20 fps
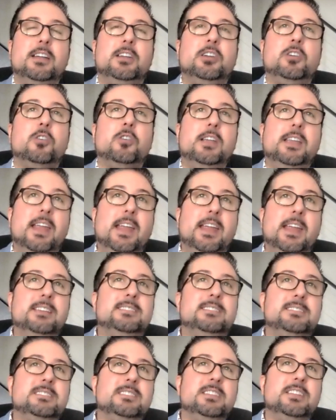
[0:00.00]

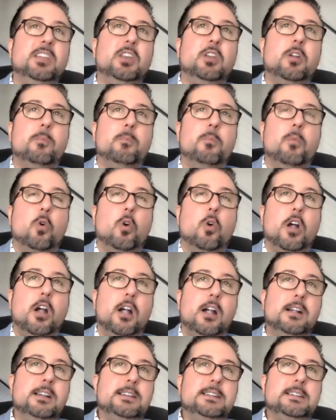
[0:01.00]
create,
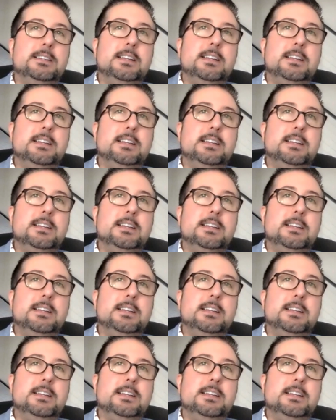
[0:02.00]
more